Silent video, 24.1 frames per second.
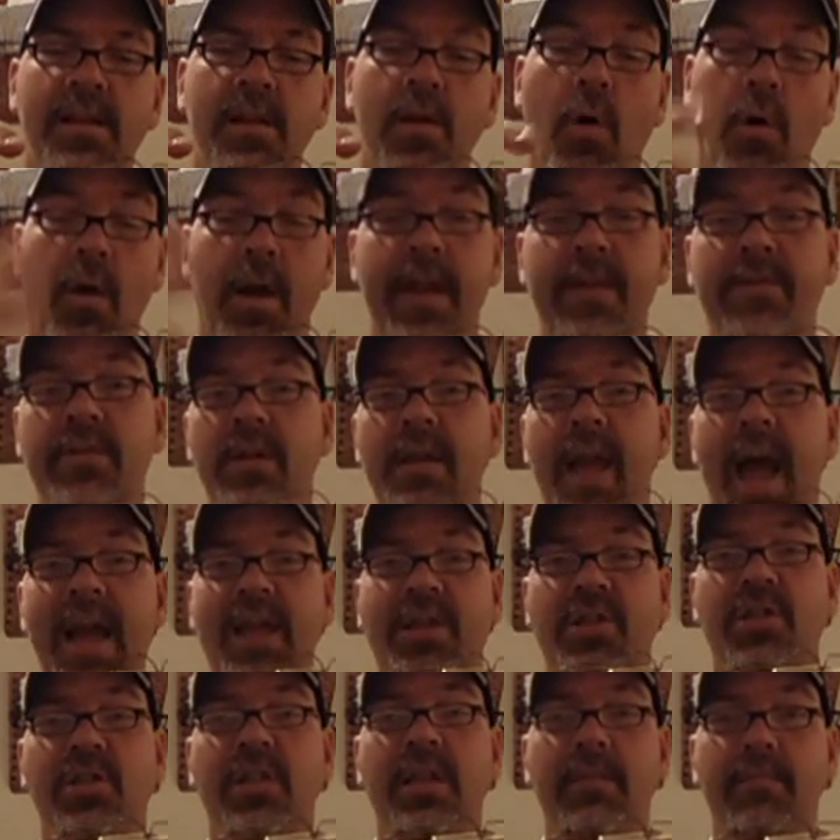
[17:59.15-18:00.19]
or even
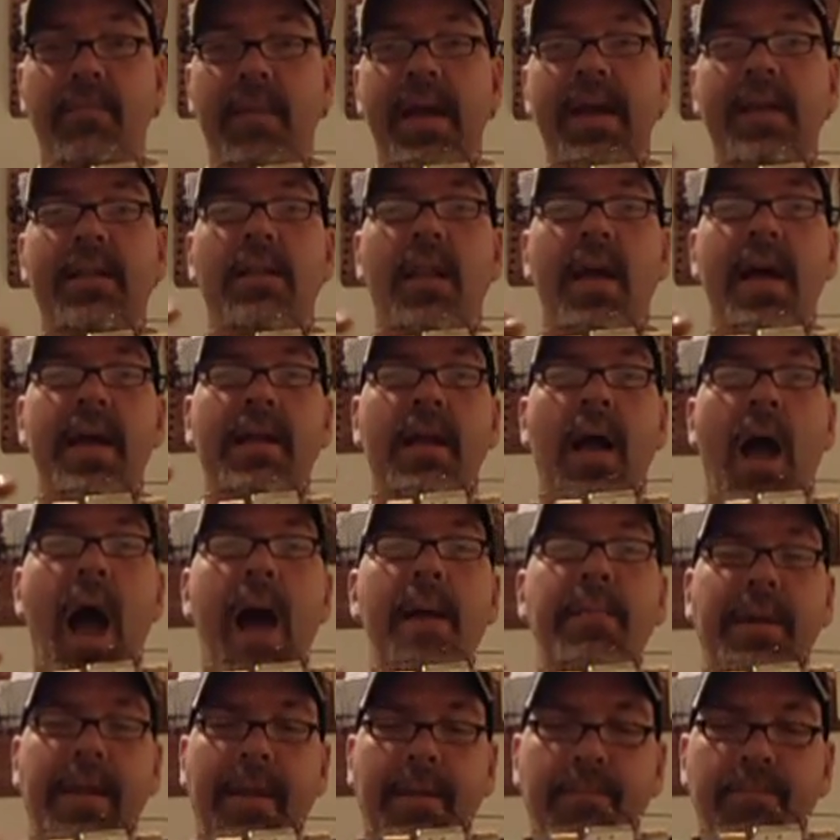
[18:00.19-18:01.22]
actually Mainline
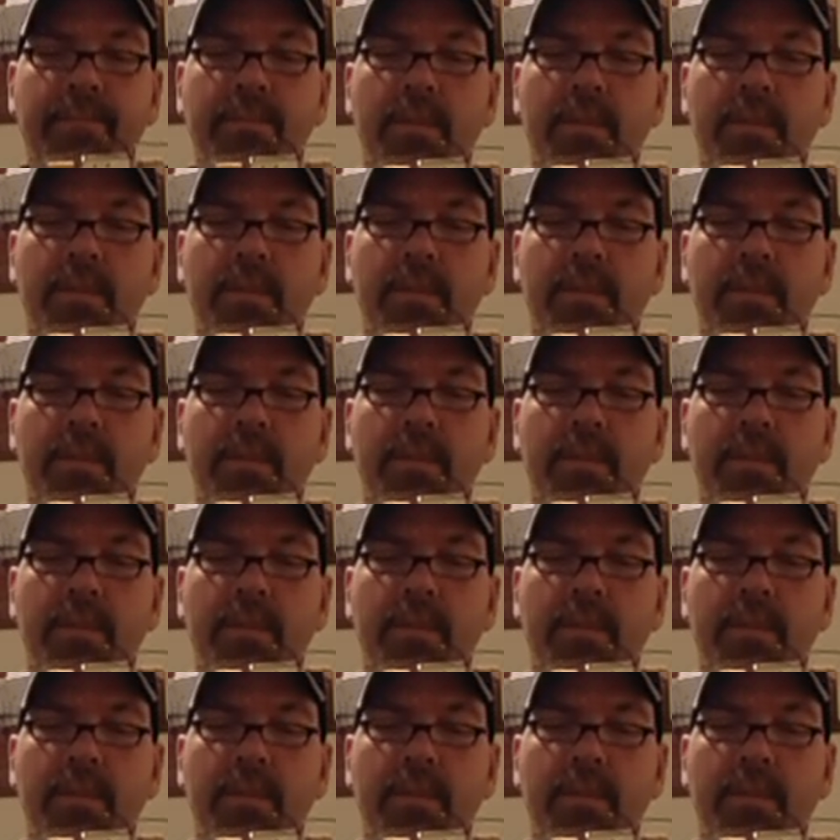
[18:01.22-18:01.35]
Hobby.